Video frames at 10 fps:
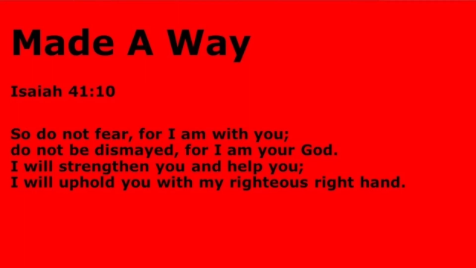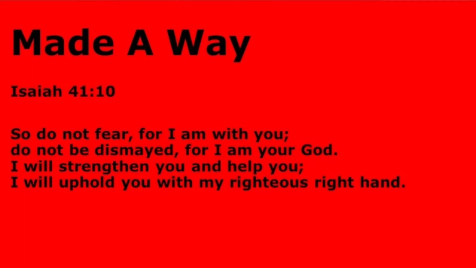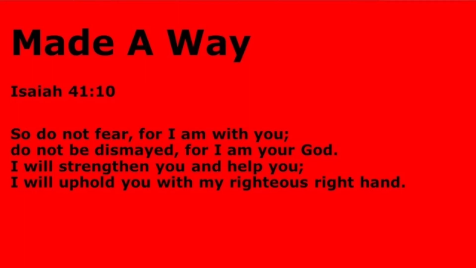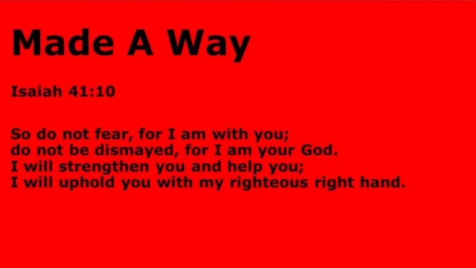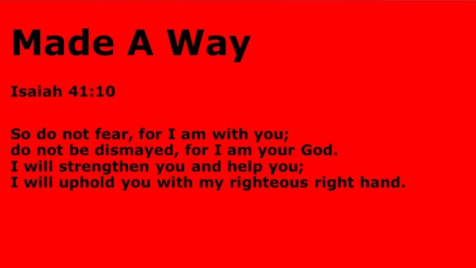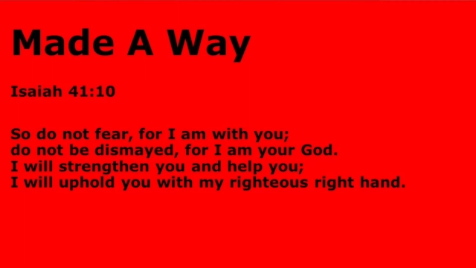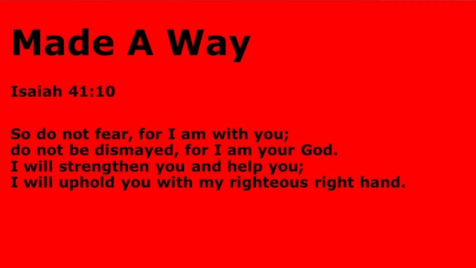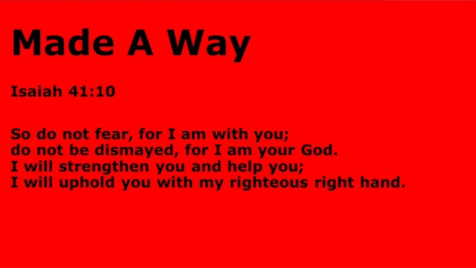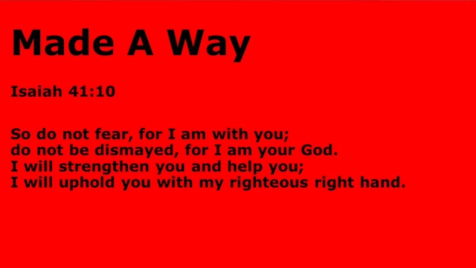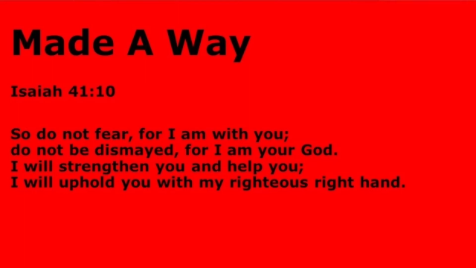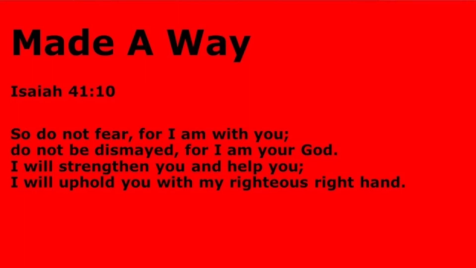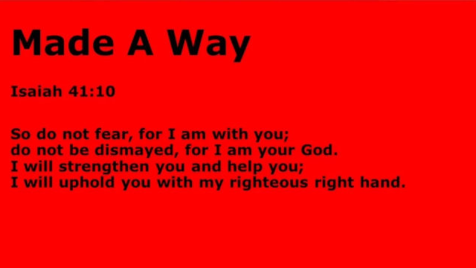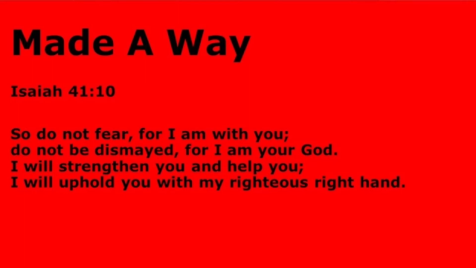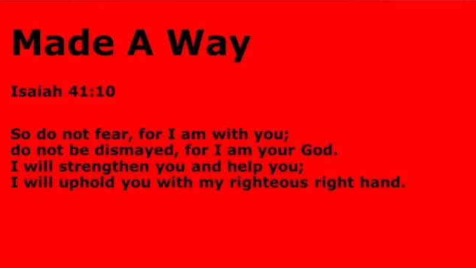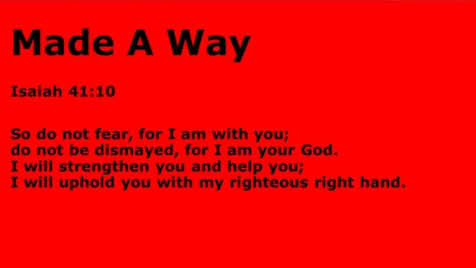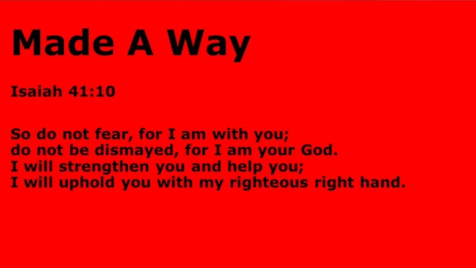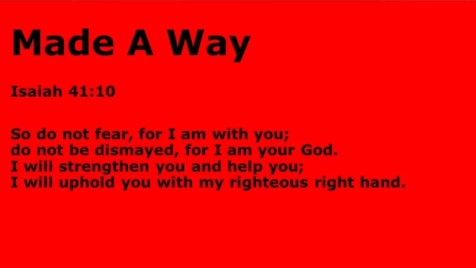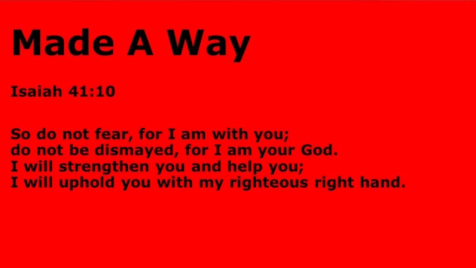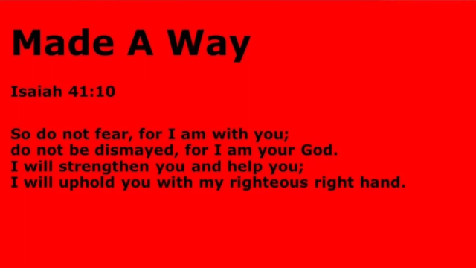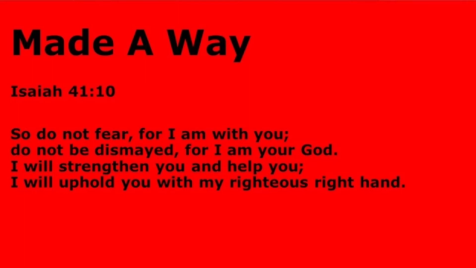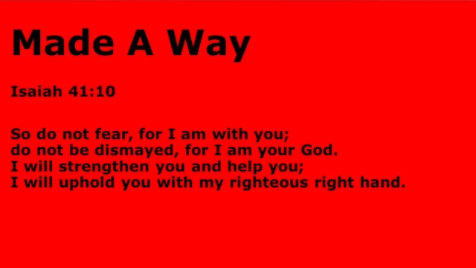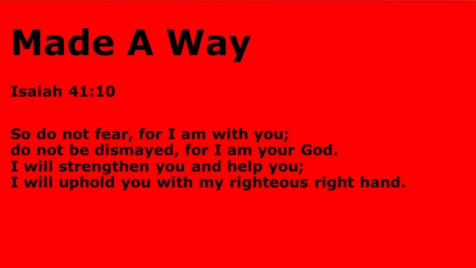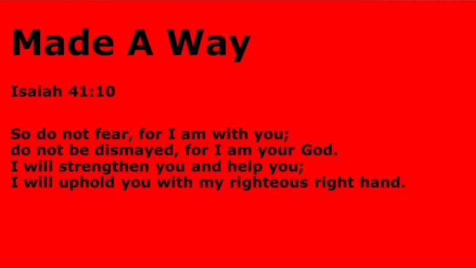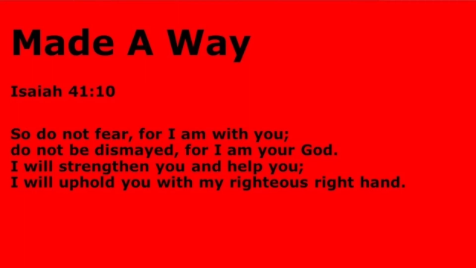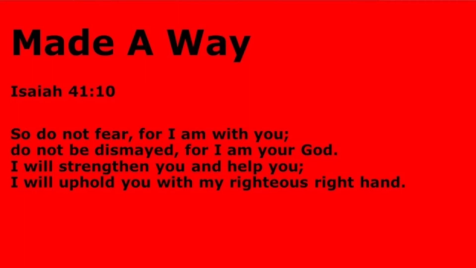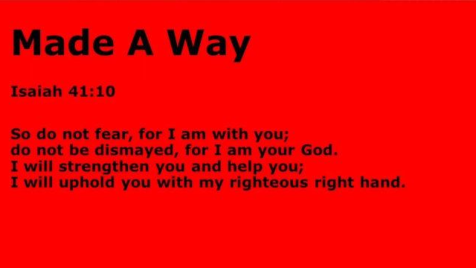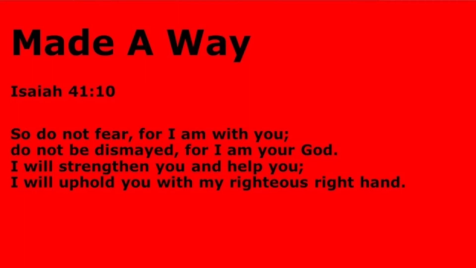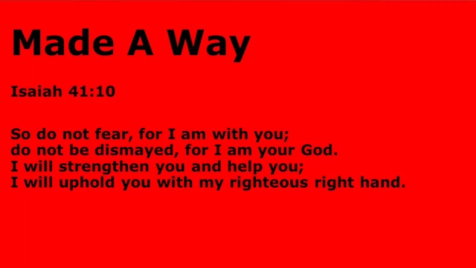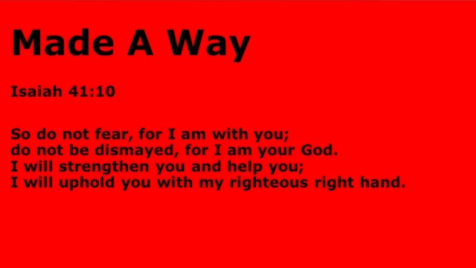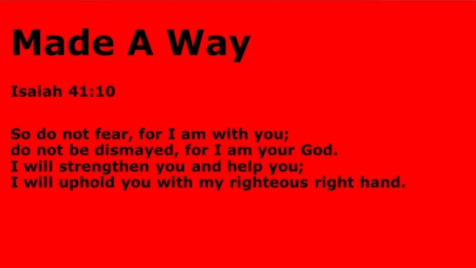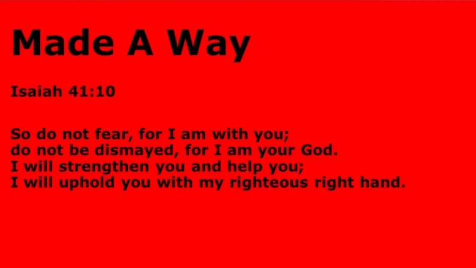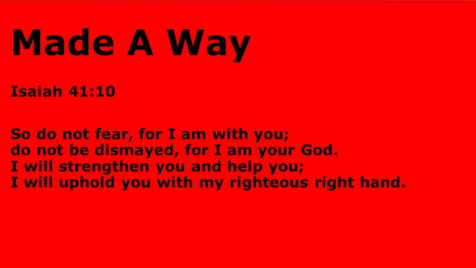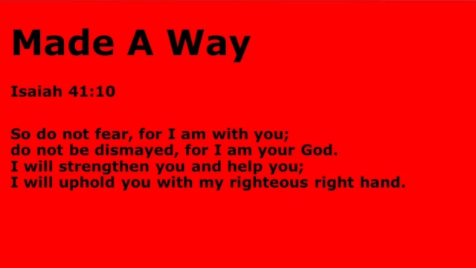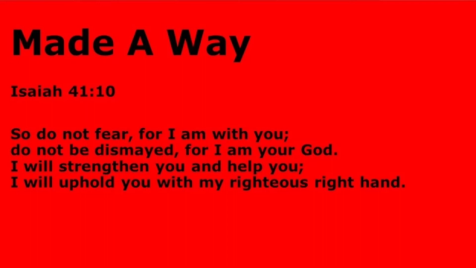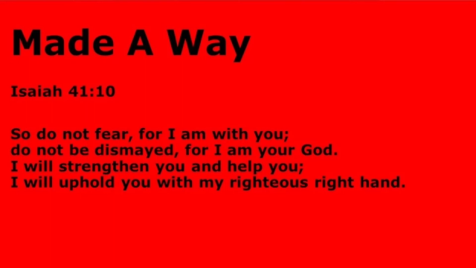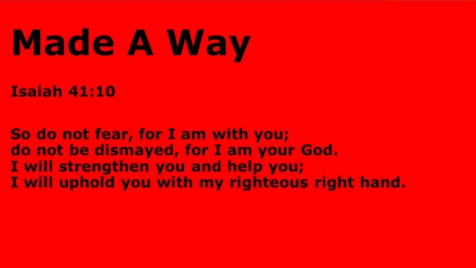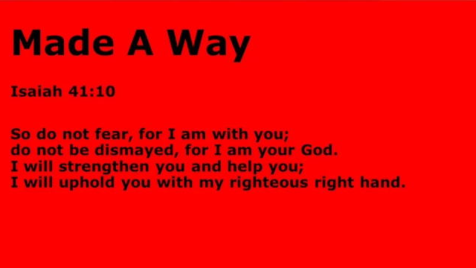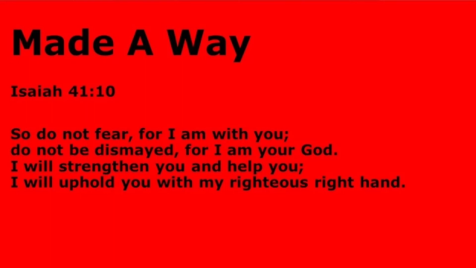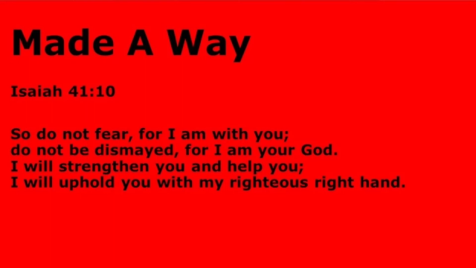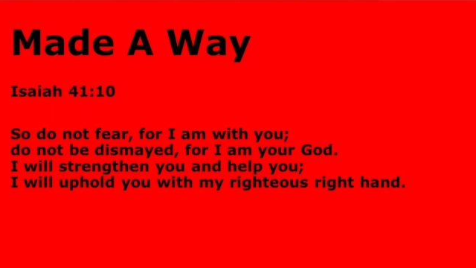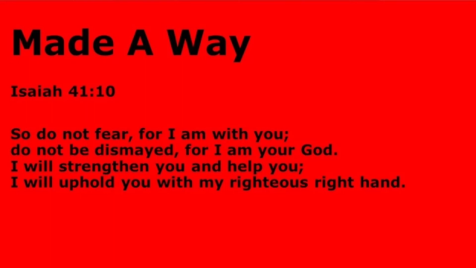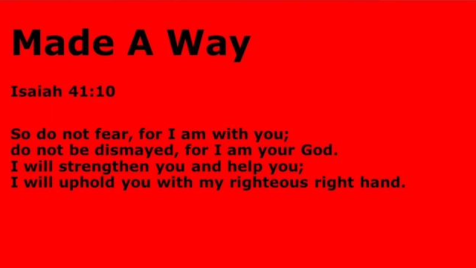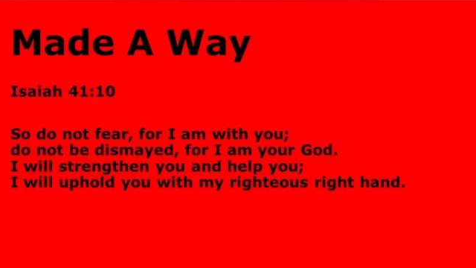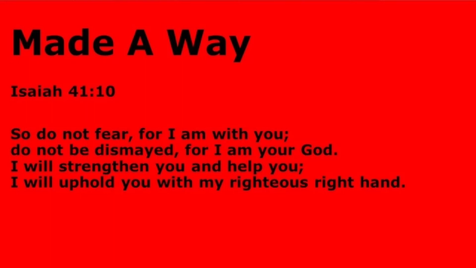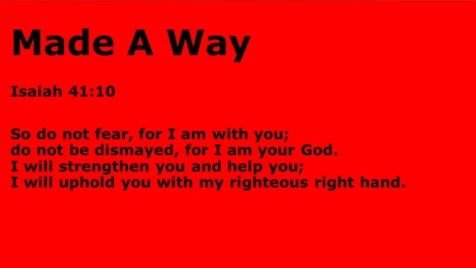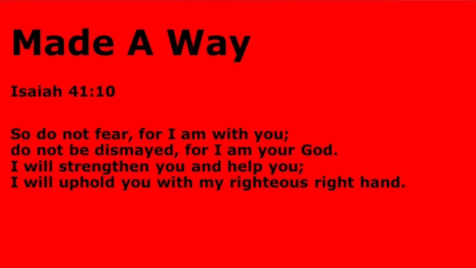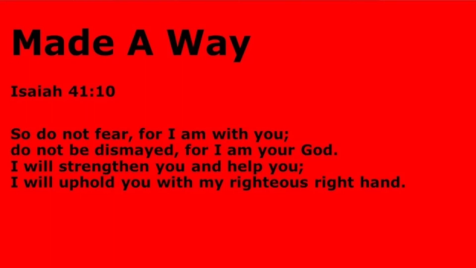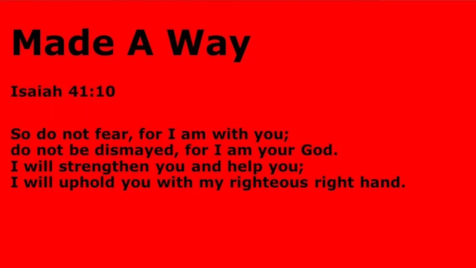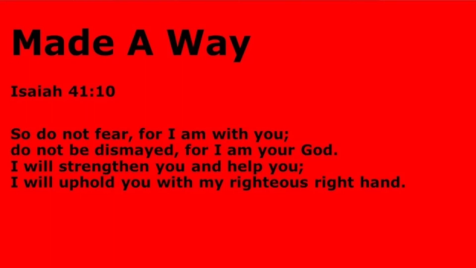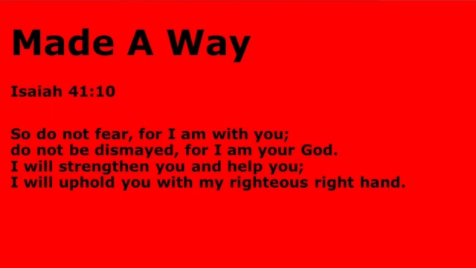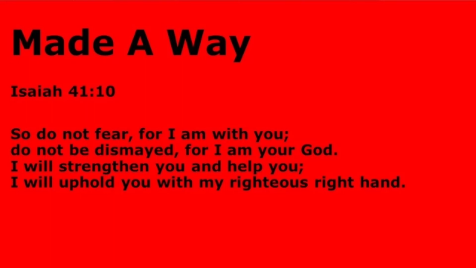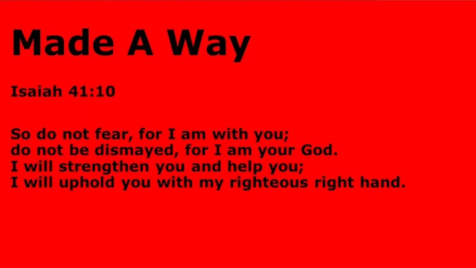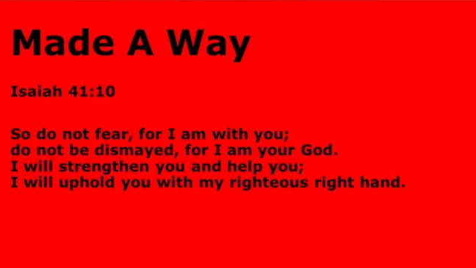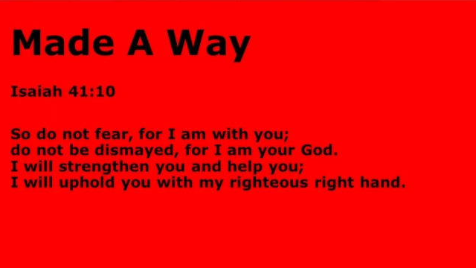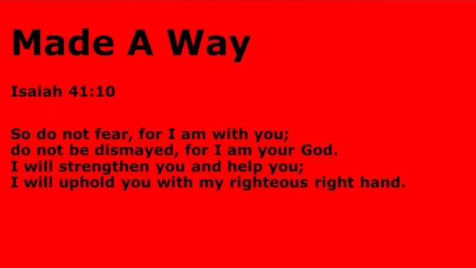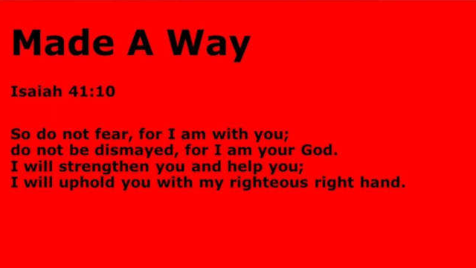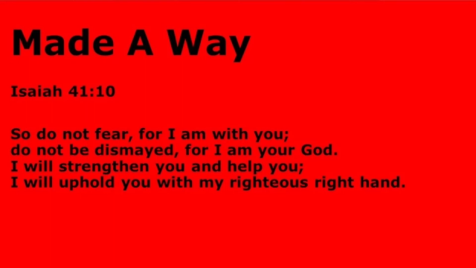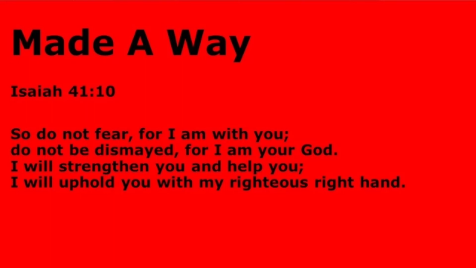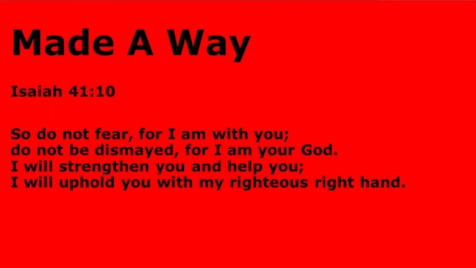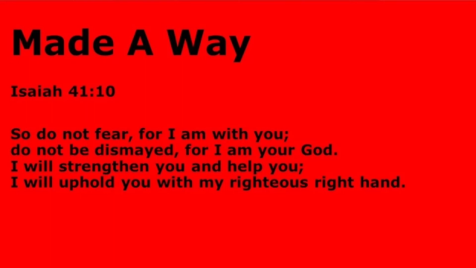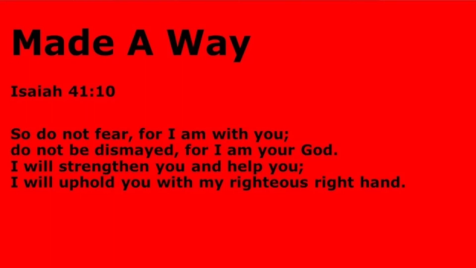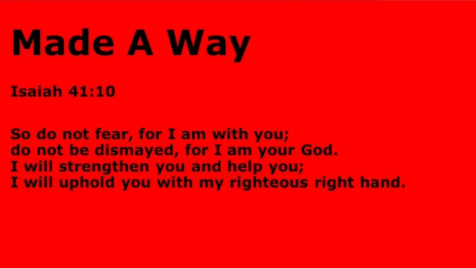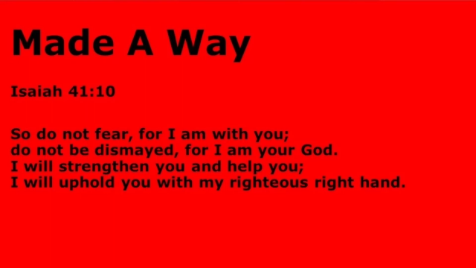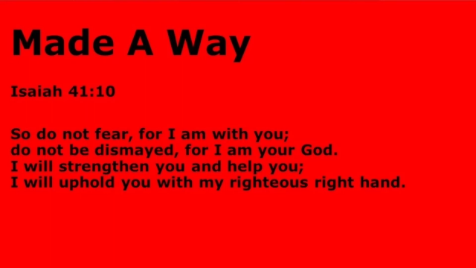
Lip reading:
Nobody's mouth can be seen.